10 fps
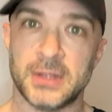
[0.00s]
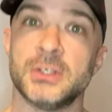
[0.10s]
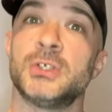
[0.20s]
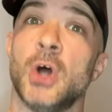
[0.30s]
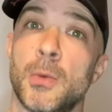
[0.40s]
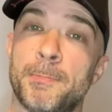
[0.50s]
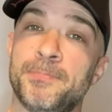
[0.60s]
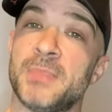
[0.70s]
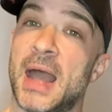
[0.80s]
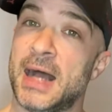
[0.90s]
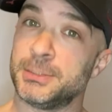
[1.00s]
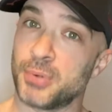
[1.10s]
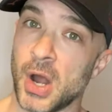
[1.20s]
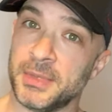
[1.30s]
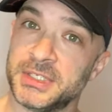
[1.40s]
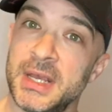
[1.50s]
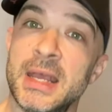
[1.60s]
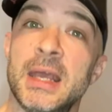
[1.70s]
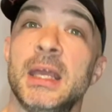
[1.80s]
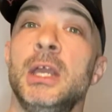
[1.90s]
So, as promised,
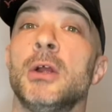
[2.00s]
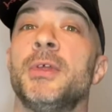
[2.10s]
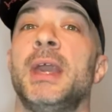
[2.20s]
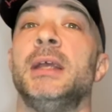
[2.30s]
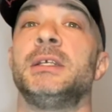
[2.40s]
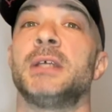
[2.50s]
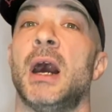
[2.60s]
here are the cases